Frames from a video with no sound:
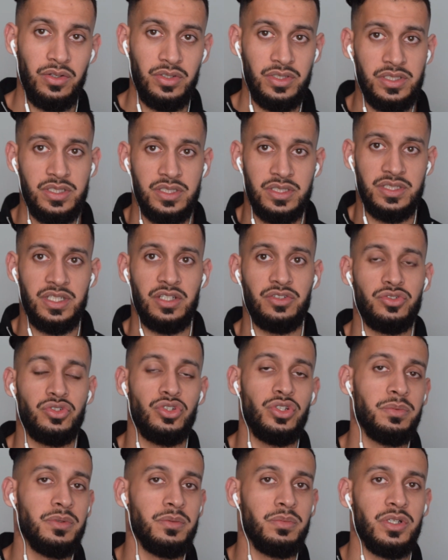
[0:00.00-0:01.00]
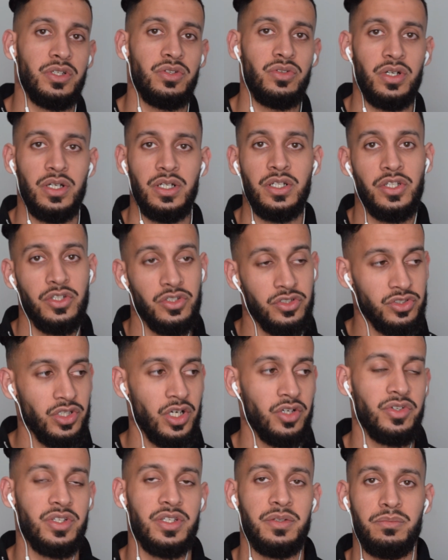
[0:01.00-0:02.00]
it doesn't sound stupid, but, you know what?
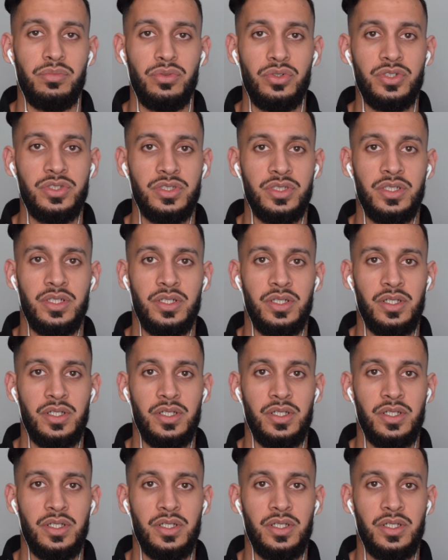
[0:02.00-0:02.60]
Start reading books.